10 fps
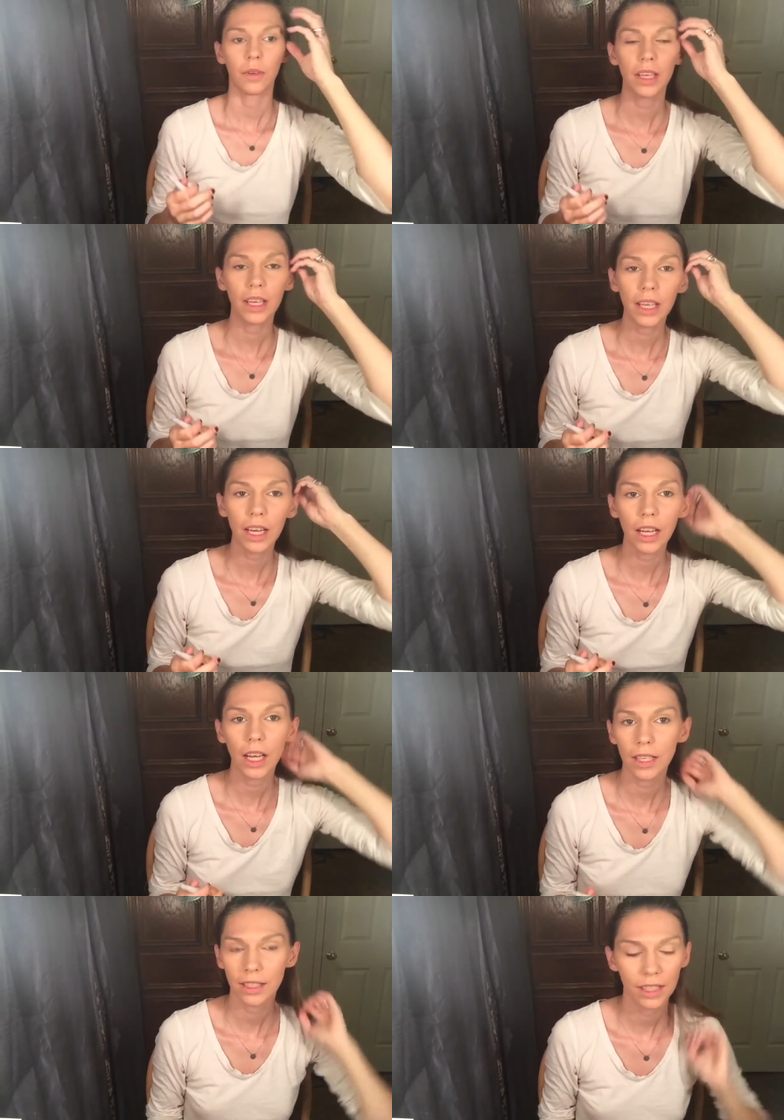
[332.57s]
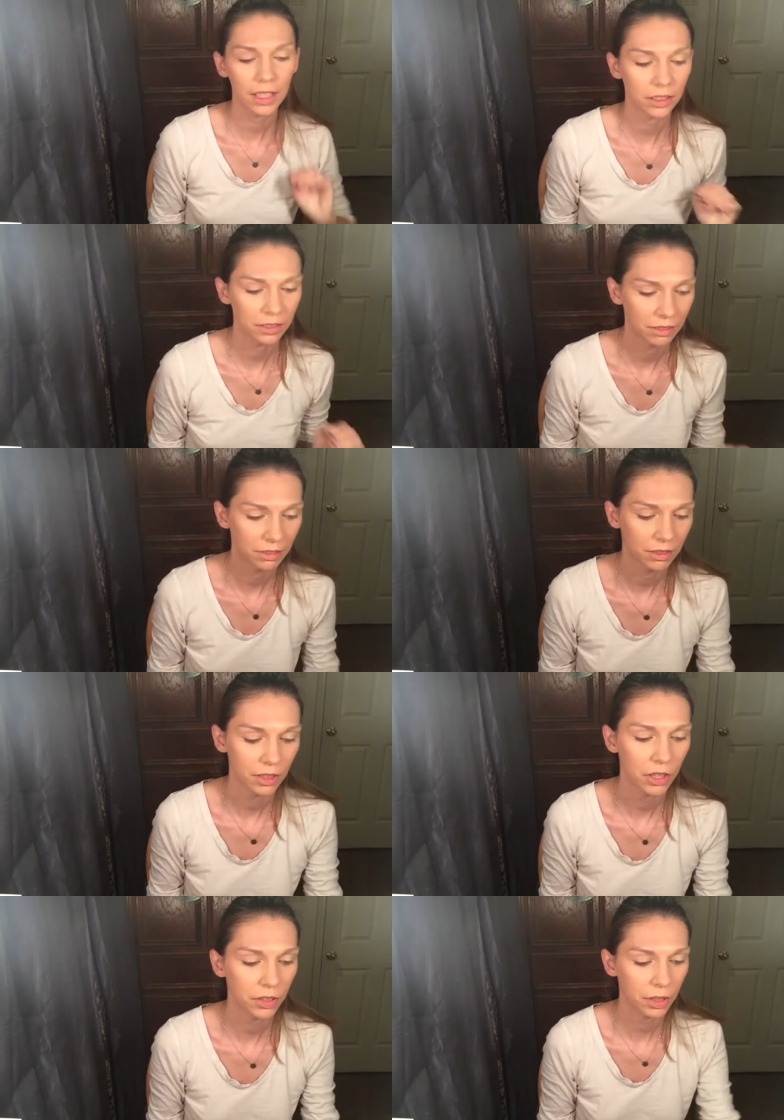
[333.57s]
we didn't get a lot of sun
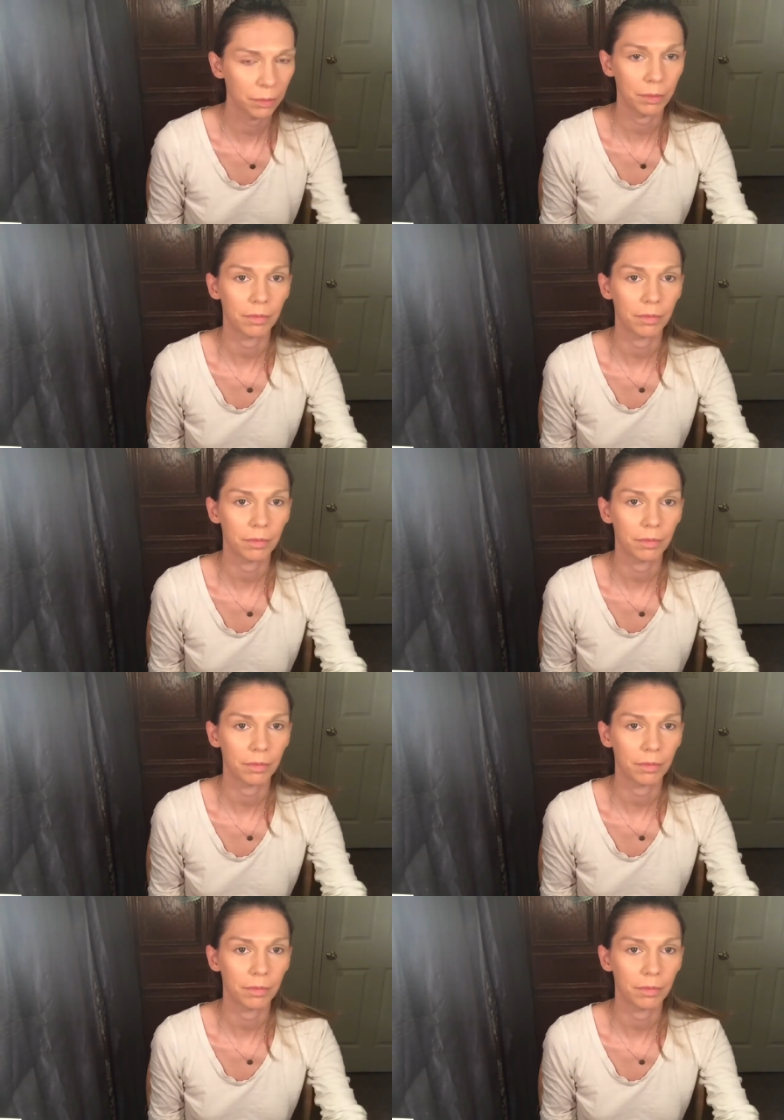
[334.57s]
growing up.